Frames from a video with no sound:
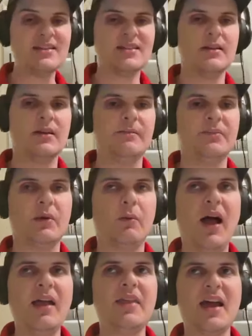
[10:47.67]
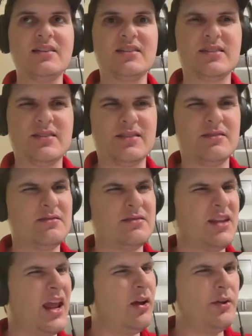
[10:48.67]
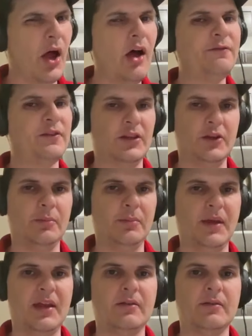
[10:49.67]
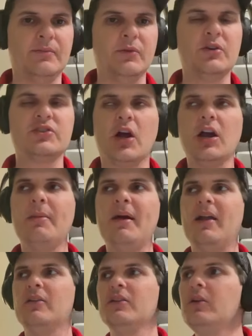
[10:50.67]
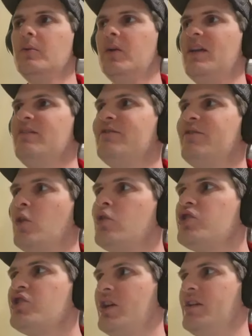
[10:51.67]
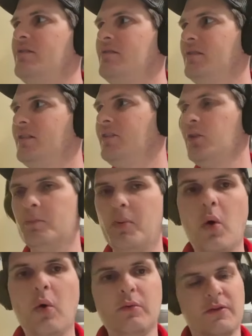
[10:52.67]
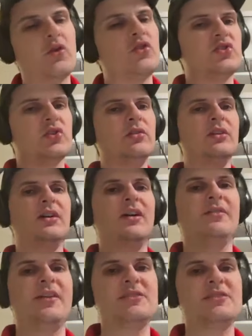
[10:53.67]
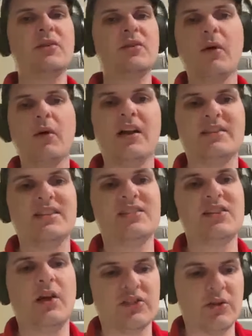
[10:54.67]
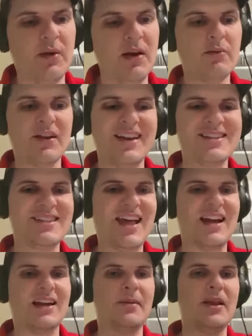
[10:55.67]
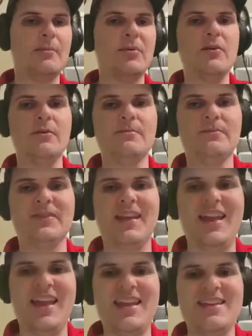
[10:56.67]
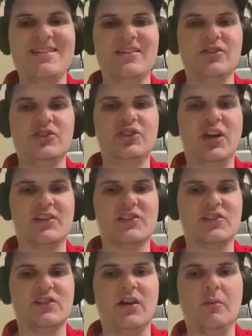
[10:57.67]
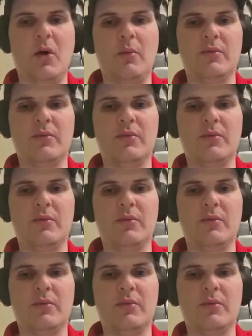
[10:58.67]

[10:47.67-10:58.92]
to the paint, why that's tailed off a little bit. We're going to talk about a little inversion, a little pole reversal that's been going on since the All-Star break. We're going to get to that coming up here in just a moment.